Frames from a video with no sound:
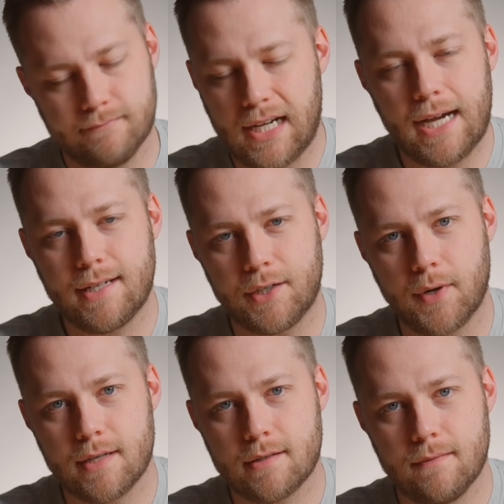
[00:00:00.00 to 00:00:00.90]
I
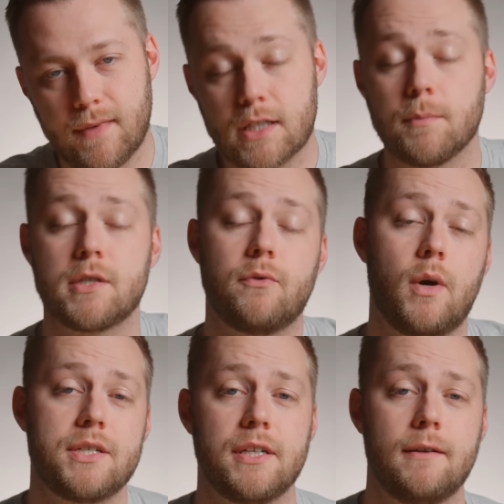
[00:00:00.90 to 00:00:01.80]
digress. Thanks so much for
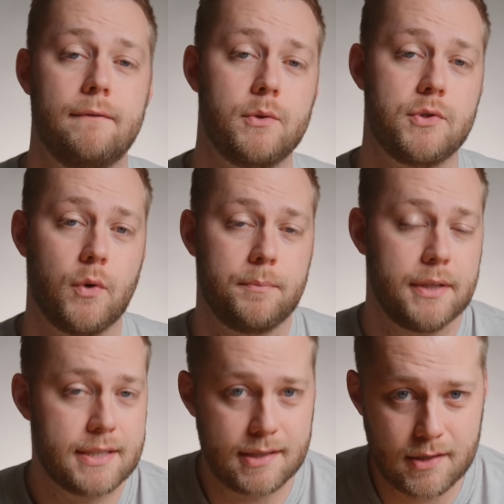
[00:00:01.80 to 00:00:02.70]
watching. If you enjoyed,
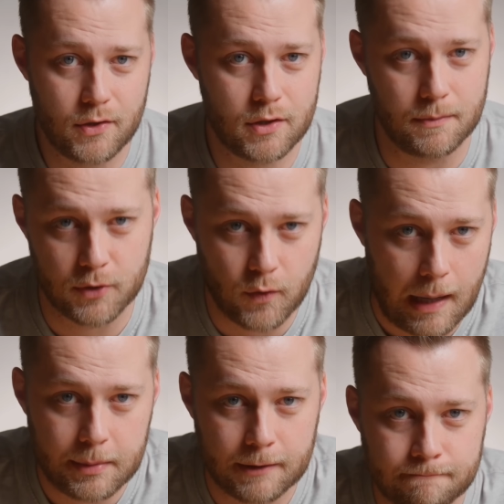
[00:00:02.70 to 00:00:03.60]
please consider
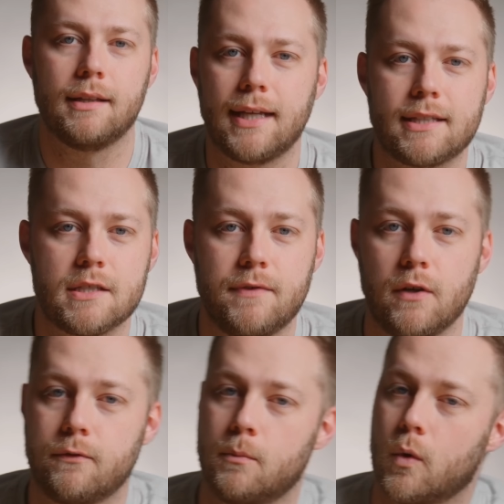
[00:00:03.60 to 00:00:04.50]
subscribing. Like this video
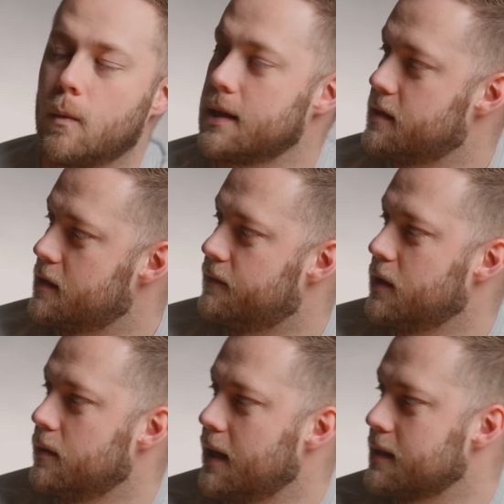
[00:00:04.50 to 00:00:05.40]
for more, watch this
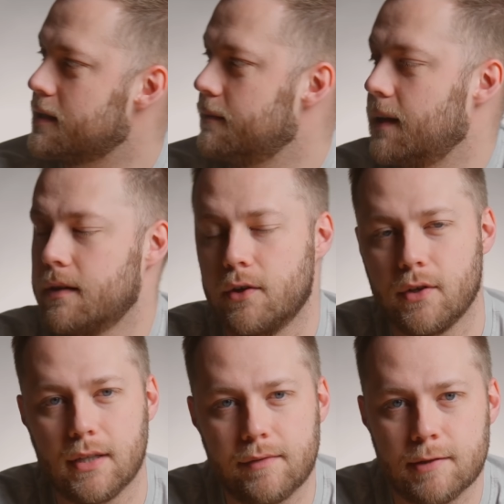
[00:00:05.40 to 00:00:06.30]
video next. I think you're
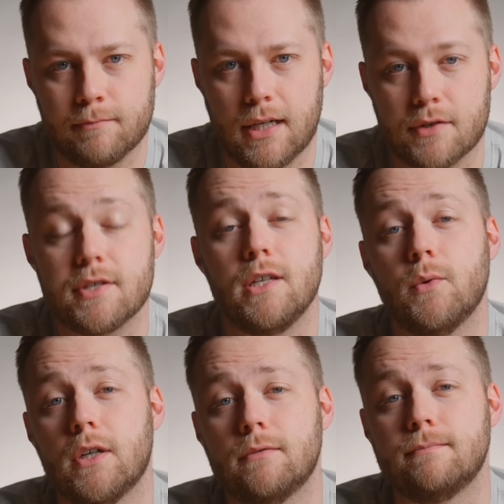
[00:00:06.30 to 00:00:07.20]
gonna love it, and I'll see you
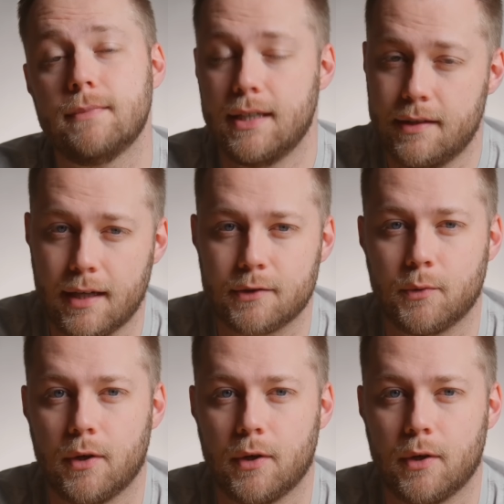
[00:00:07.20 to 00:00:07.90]
all in the next